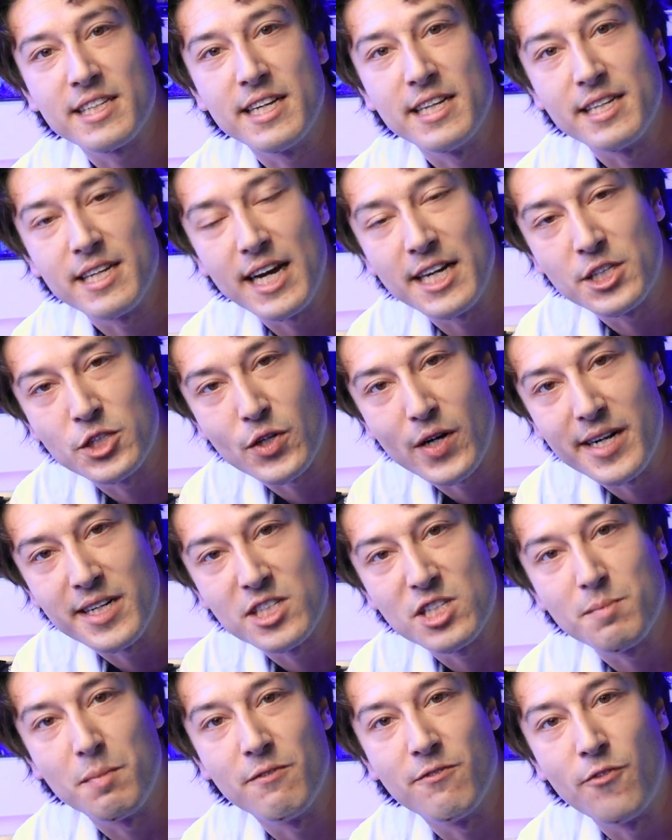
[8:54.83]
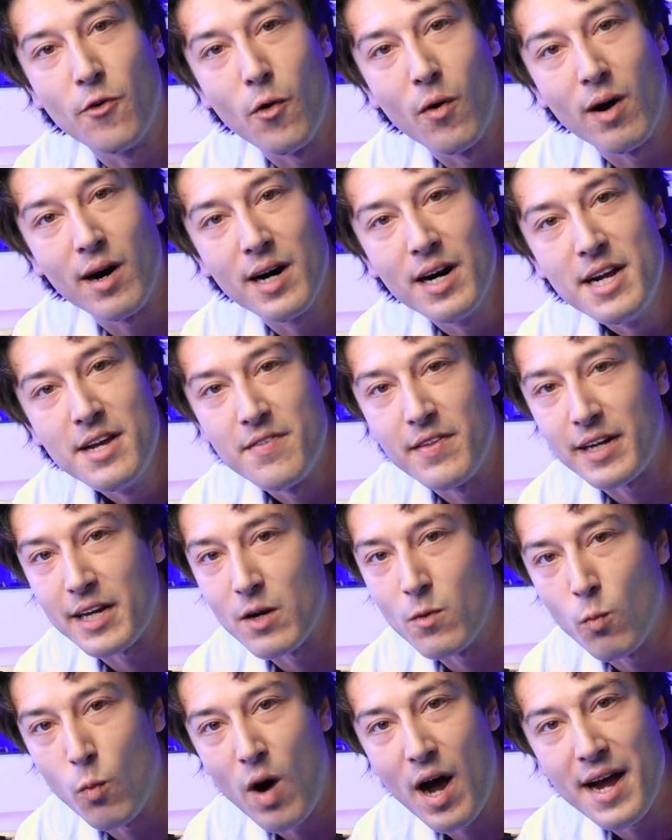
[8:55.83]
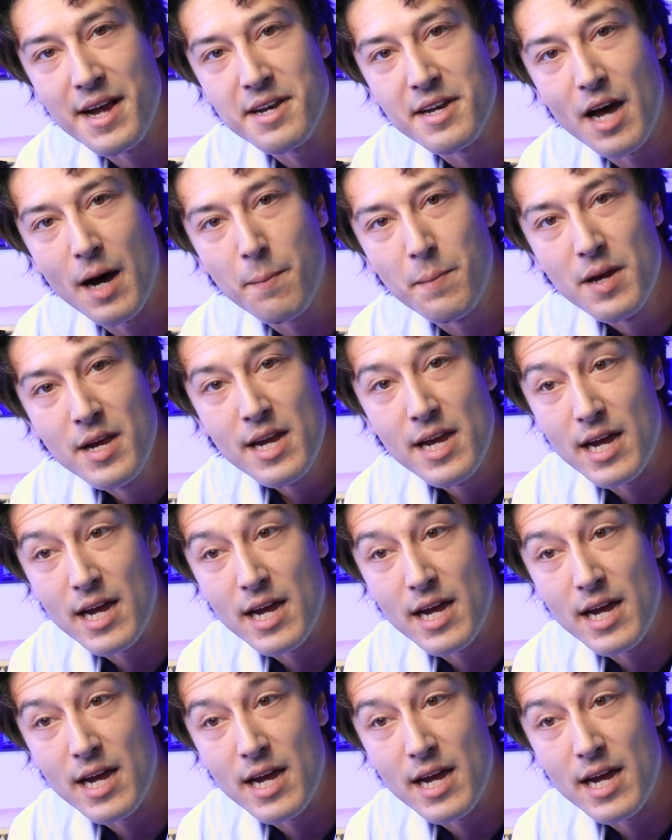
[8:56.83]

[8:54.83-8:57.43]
and nitrates before they can wind up